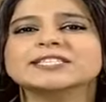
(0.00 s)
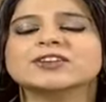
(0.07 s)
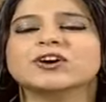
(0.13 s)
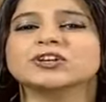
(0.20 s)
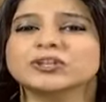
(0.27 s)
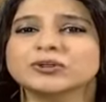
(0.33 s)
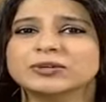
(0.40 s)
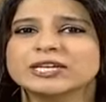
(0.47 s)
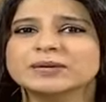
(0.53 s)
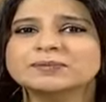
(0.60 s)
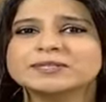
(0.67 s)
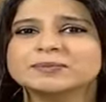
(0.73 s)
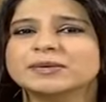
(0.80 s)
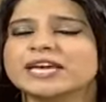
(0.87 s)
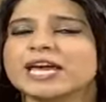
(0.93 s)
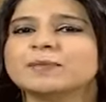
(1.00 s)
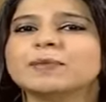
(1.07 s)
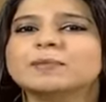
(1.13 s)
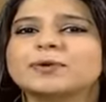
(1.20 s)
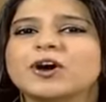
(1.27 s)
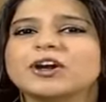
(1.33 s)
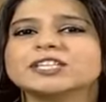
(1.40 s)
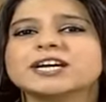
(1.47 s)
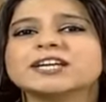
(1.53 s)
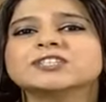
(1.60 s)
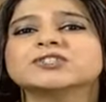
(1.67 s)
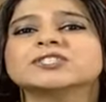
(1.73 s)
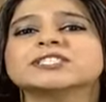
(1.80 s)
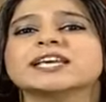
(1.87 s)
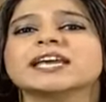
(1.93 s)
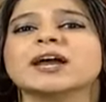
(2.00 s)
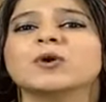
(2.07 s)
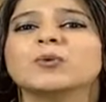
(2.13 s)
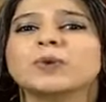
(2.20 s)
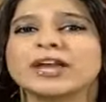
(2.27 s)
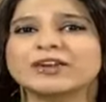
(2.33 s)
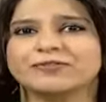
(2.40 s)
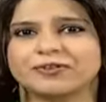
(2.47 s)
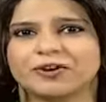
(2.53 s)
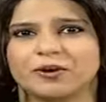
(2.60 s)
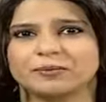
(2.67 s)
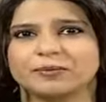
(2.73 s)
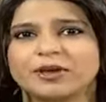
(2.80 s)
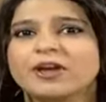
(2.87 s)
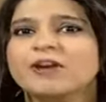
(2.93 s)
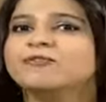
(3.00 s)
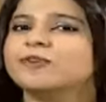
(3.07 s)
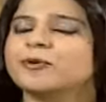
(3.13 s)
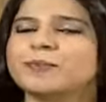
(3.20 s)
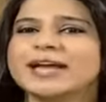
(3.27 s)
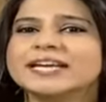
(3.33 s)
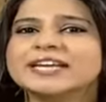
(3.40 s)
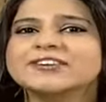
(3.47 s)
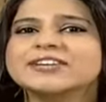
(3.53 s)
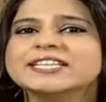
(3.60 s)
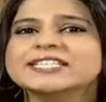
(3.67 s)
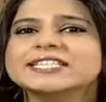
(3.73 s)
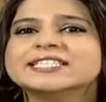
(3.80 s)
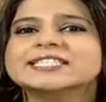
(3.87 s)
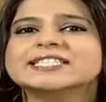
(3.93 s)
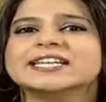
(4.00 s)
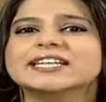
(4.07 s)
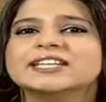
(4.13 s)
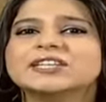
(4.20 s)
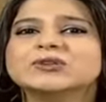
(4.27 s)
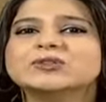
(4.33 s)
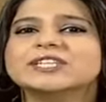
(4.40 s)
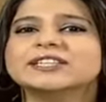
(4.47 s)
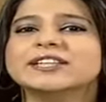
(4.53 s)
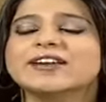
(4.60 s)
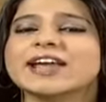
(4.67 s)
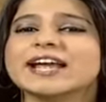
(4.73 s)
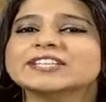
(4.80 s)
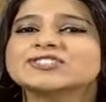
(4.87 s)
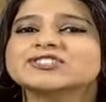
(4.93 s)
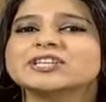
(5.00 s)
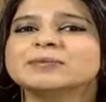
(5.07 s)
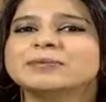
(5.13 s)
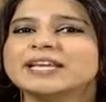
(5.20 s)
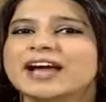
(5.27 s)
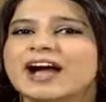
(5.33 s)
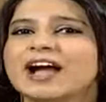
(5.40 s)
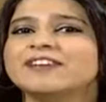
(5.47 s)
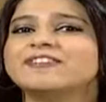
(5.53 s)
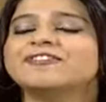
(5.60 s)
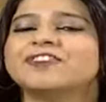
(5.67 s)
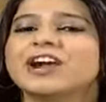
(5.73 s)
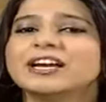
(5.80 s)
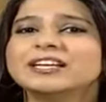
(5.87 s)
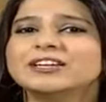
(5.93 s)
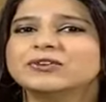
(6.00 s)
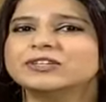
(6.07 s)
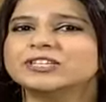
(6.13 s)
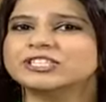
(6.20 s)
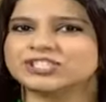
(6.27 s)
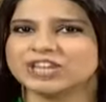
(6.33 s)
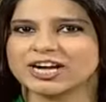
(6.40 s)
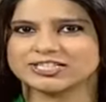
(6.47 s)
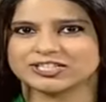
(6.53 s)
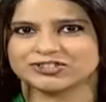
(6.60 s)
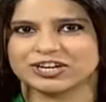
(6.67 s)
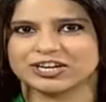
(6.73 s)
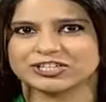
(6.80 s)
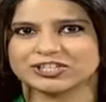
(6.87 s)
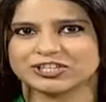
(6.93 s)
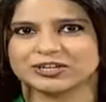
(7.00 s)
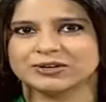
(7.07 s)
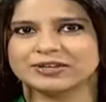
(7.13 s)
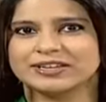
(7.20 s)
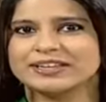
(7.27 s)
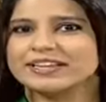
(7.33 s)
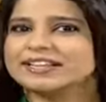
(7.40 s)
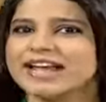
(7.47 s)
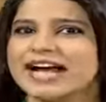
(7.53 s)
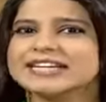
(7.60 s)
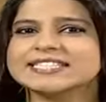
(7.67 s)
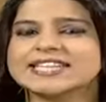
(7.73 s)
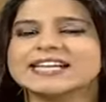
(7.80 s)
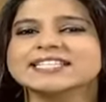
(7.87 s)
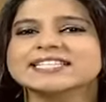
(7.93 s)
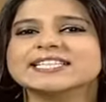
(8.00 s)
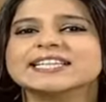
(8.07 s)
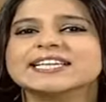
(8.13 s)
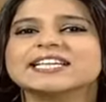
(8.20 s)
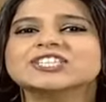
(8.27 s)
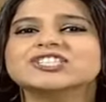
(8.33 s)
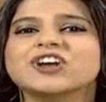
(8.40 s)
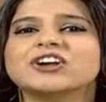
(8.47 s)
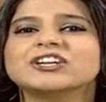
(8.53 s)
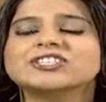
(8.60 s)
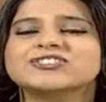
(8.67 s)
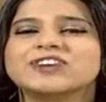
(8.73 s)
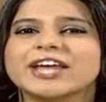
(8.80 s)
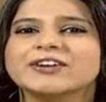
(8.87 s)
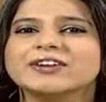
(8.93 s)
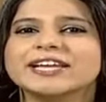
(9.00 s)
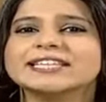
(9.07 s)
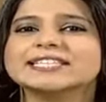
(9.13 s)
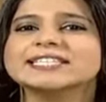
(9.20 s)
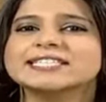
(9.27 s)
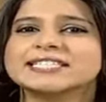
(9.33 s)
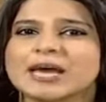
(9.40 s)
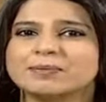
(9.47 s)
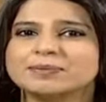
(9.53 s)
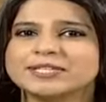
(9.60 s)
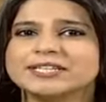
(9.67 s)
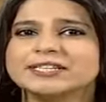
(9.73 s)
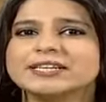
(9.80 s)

or ULIPs became a product to stay away from for many reasons, including their extremely high front loaded charge structure. That is until the insurance regulator stepped in,